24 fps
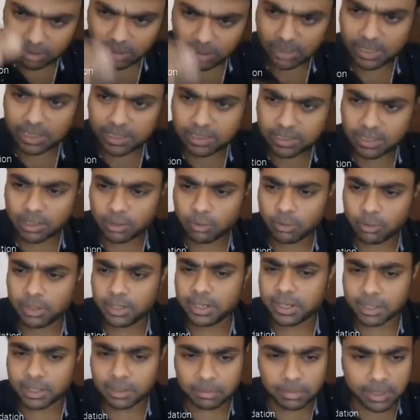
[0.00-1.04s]
all these are
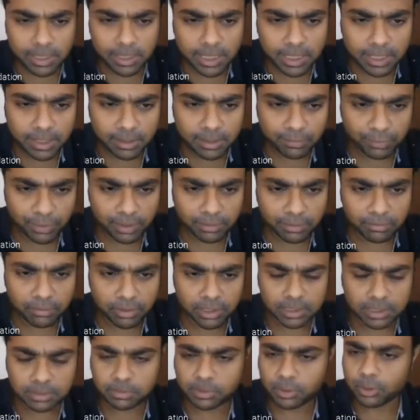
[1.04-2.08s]
only recommendatory
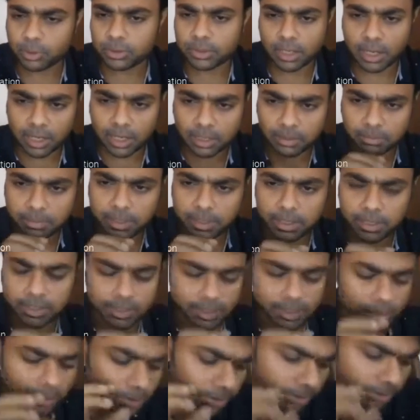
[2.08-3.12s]
frameworks, because
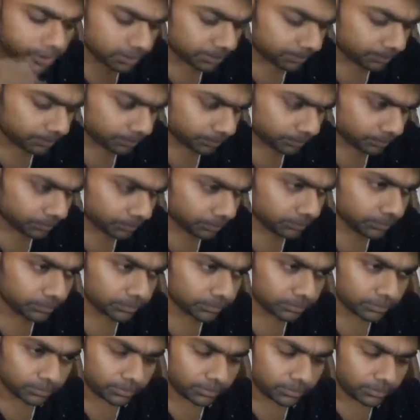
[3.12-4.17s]
RBI cannot
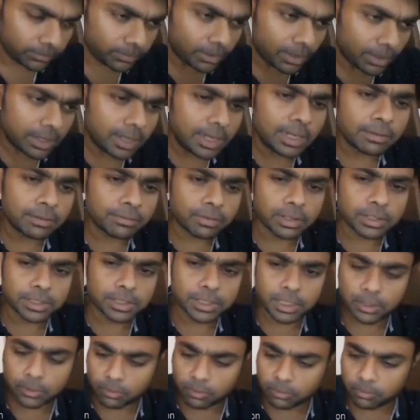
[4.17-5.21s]

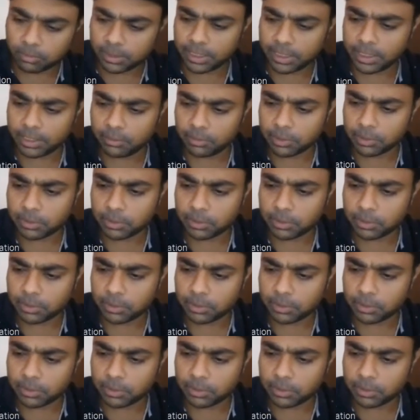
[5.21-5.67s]
infringe into